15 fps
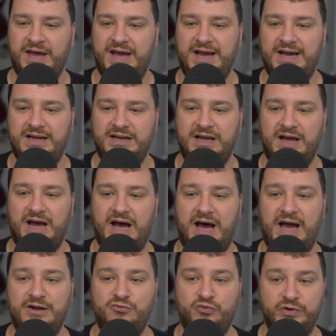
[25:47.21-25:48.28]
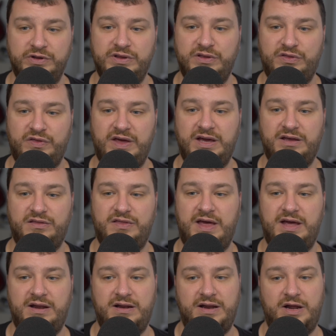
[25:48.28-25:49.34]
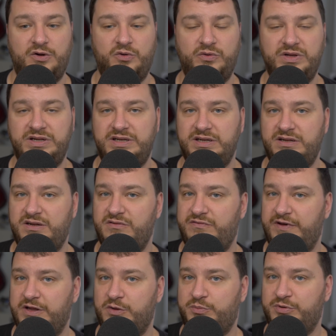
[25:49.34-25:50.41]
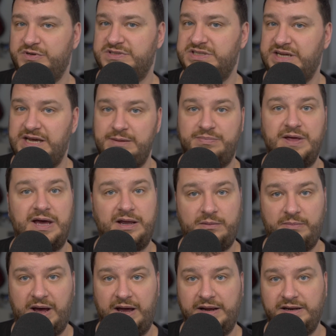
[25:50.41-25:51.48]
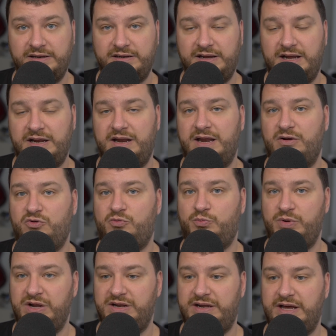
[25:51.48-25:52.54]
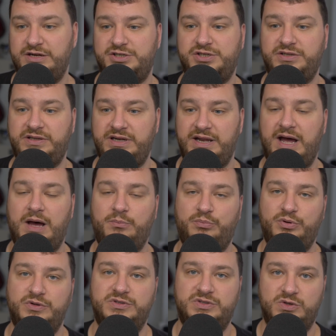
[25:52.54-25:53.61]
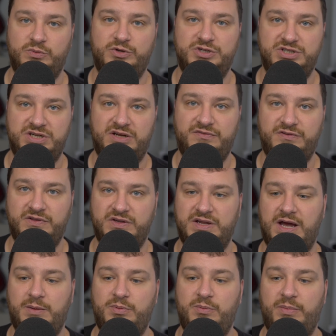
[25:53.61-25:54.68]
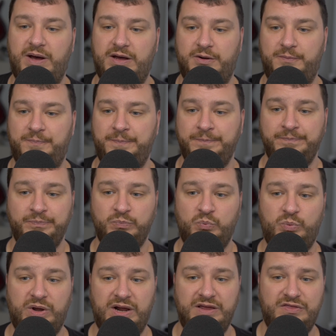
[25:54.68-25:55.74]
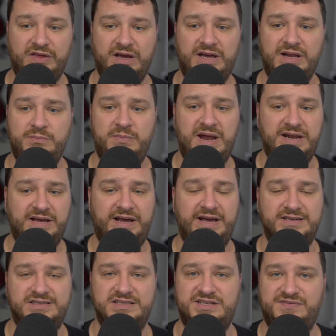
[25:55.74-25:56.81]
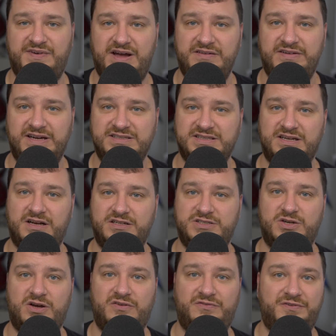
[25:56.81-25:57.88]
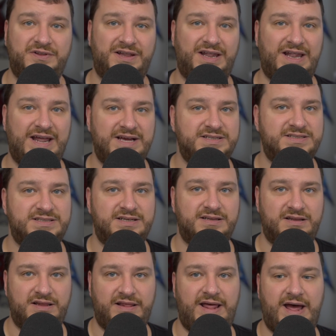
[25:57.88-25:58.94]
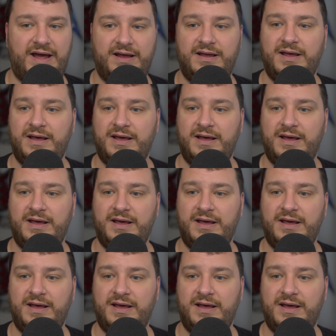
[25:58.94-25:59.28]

And I really think that not only did developers keep that in mind and intentionally not put so much stuff at the top and bottom, but I think in many cases 5x cuts off less than that.